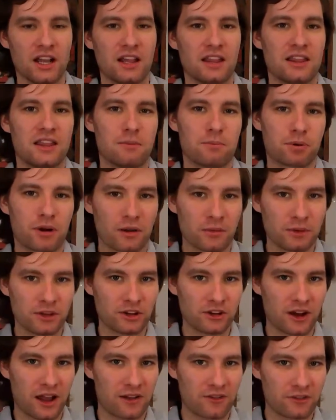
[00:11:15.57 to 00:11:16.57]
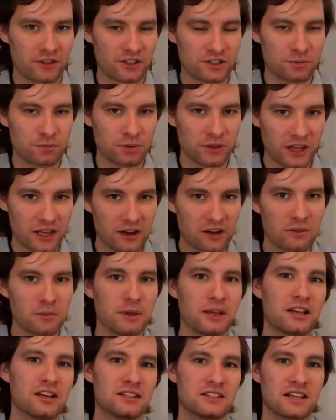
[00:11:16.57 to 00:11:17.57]
than probably your average player
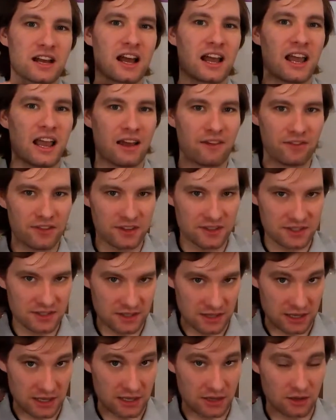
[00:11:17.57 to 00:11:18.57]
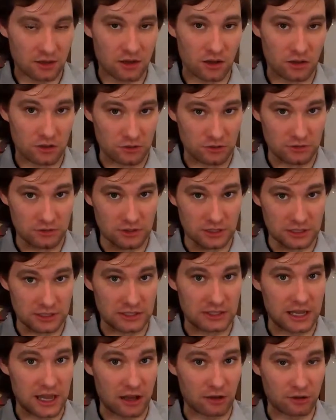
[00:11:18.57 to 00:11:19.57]
because I have this thing called
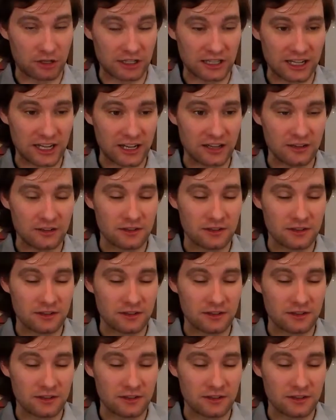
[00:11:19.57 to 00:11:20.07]
dyscalculia